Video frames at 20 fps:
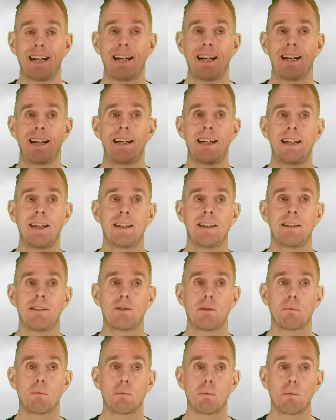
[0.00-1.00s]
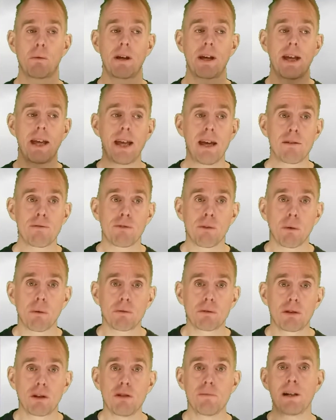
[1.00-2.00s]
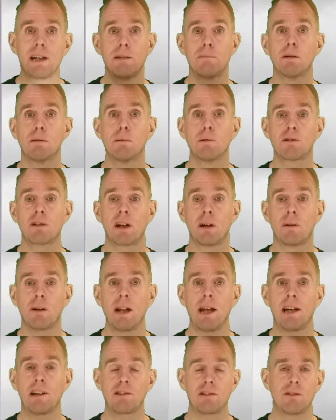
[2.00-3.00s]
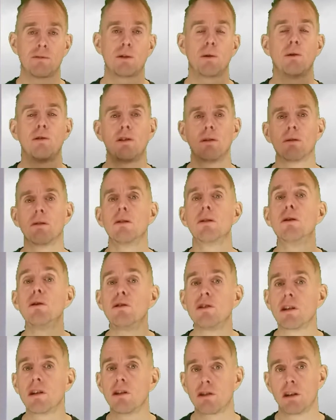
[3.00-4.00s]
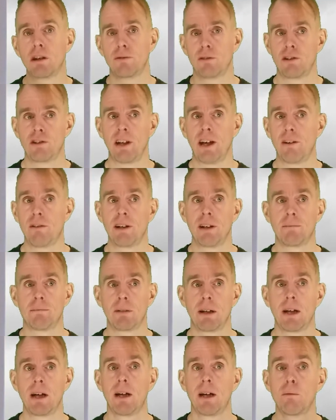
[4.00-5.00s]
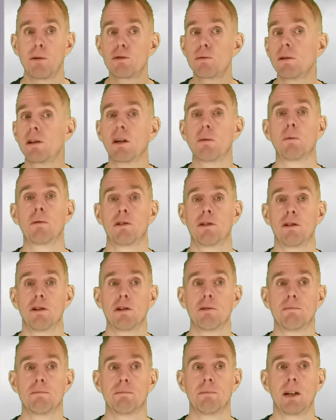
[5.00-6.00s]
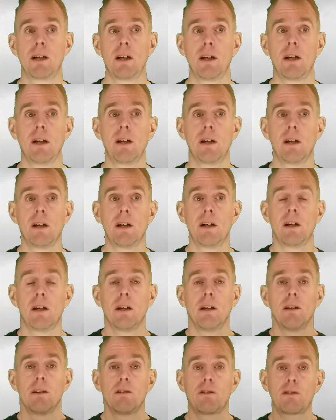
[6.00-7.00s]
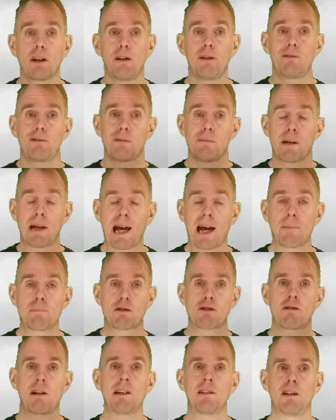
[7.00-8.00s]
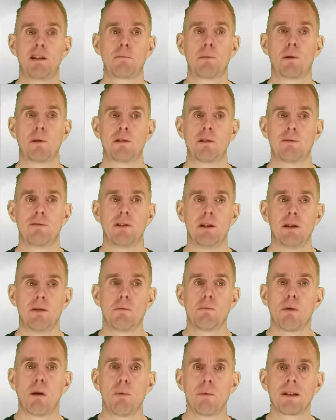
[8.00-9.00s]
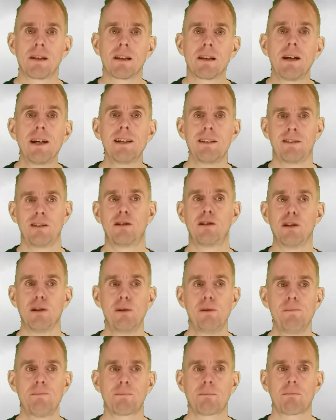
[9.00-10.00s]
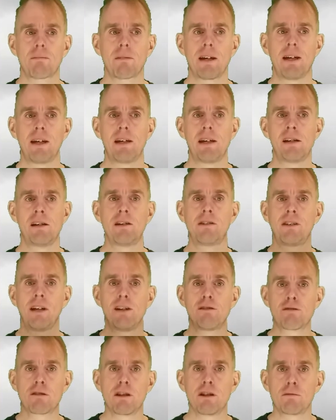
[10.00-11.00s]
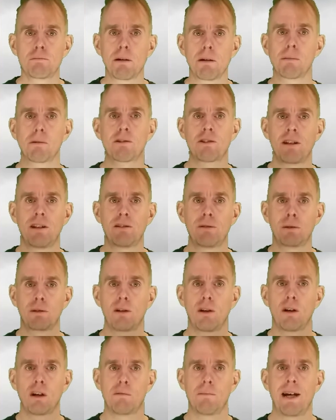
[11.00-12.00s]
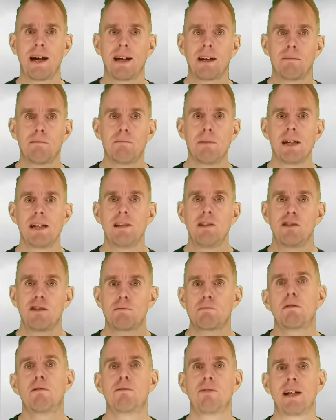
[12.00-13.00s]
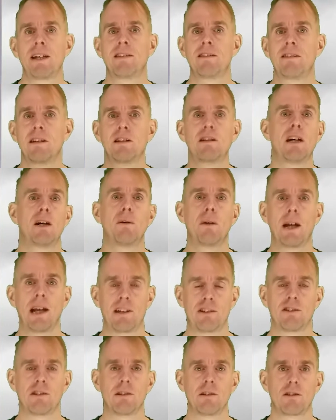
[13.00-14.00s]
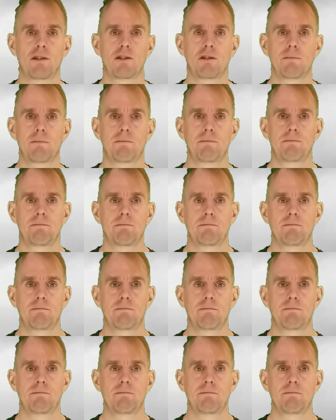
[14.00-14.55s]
And if too many bubbles coalesce, of course, you're losing surface area, which we don't want to do. So from an abstracted point of view, what we'd like to do is introduce bubbles into a column and a means of preventing coalescence.